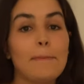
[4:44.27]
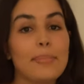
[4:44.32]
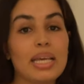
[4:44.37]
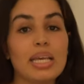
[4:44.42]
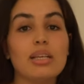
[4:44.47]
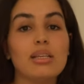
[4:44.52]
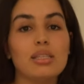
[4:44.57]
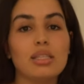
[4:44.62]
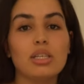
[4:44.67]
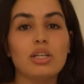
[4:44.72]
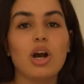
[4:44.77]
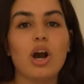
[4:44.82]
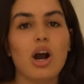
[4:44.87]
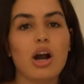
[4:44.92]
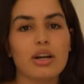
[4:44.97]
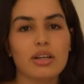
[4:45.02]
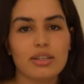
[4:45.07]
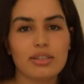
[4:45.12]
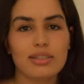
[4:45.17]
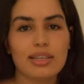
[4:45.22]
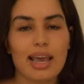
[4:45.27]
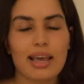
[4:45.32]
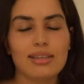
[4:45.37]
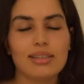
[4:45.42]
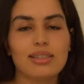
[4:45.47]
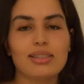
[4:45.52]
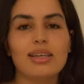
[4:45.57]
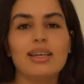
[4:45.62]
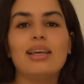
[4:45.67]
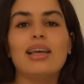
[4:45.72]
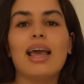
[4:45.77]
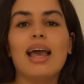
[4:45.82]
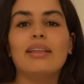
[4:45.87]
PCR test.